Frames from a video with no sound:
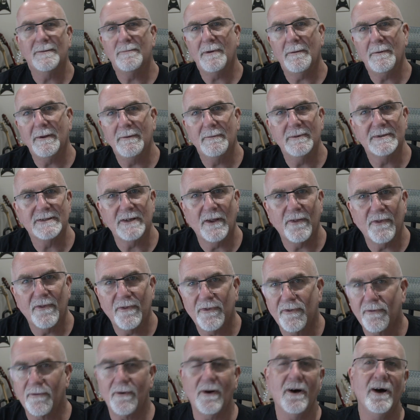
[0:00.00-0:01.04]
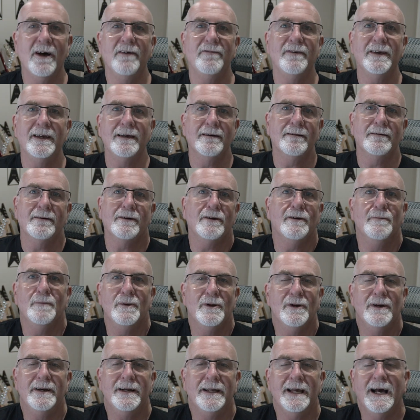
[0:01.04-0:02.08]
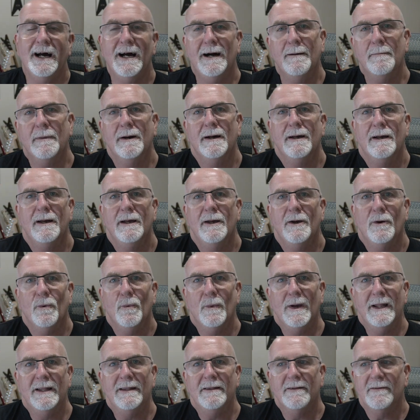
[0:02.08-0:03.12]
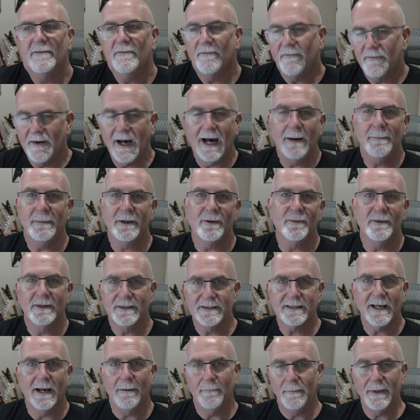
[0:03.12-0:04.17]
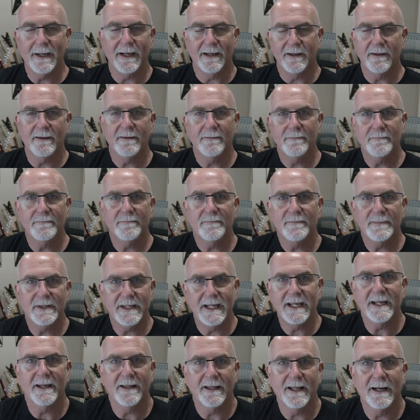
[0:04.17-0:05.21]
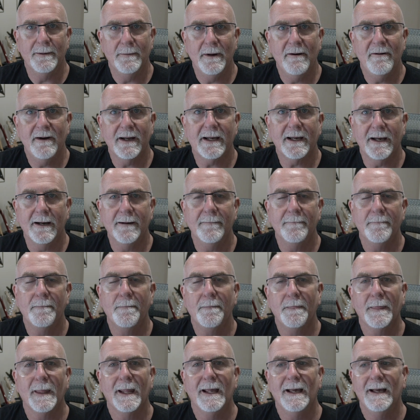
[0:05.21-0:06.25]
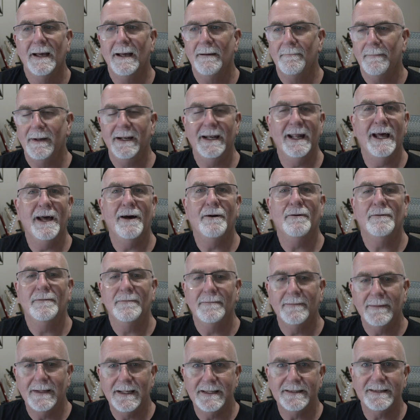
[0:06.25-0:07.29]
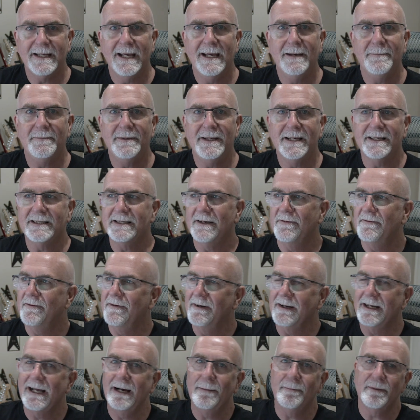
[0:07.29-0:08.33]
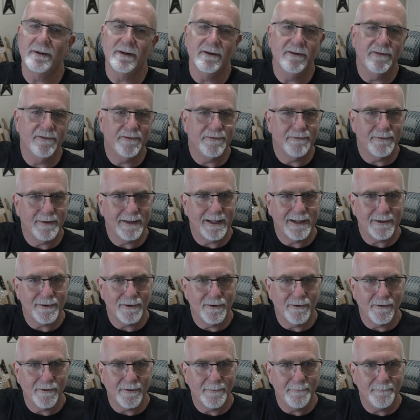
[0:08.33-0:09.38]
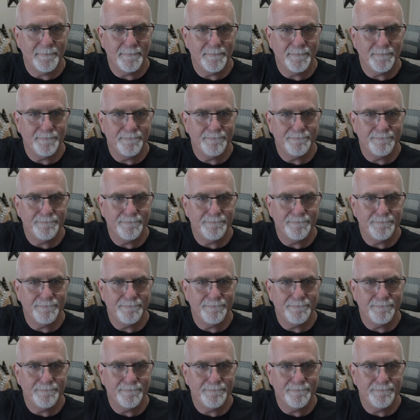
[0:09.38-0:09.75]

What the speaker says: probably was a thriving community hub when farming was a big deal in America. But now it's empty except for a couple of, what do they call them?